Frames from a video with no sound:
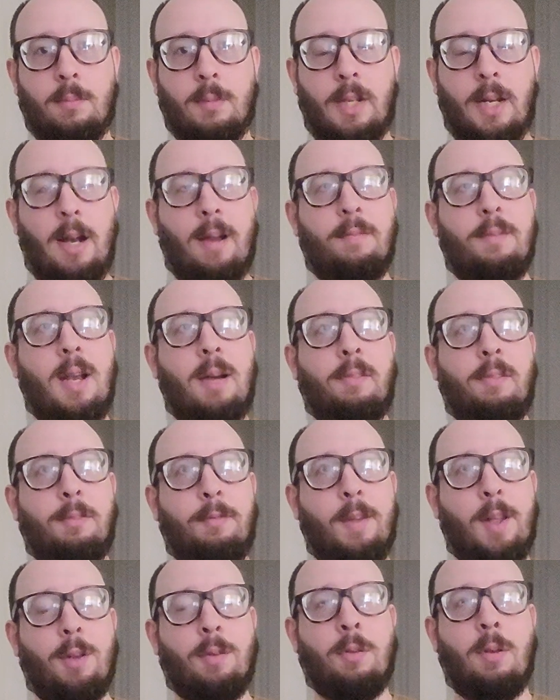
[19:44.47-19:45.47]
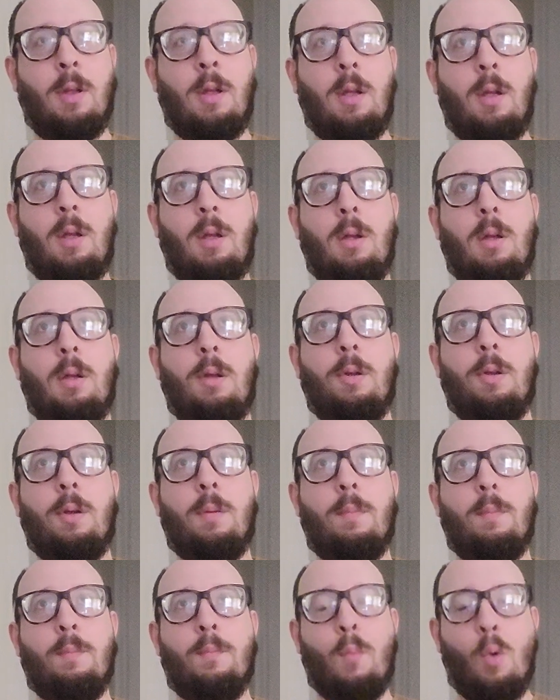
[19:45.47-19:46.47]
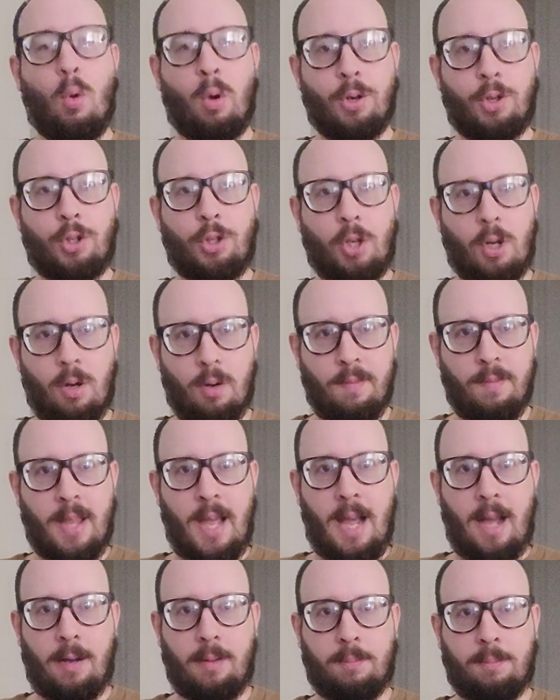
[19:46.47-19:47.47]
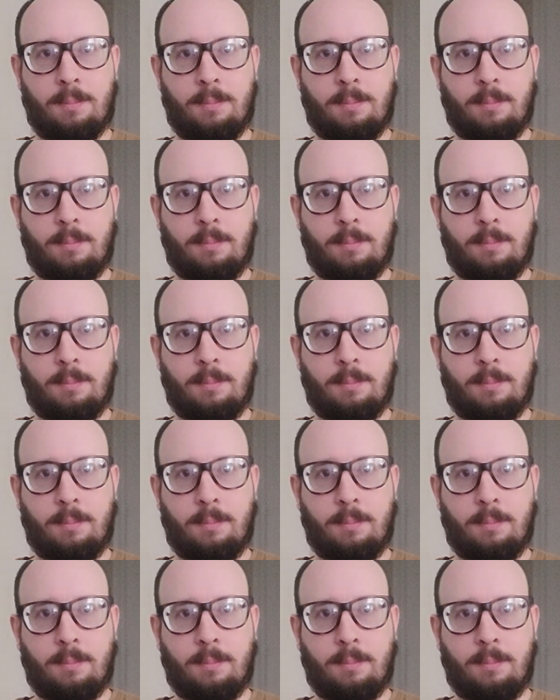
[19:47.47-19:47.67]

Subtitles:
And I've never felt more sure of that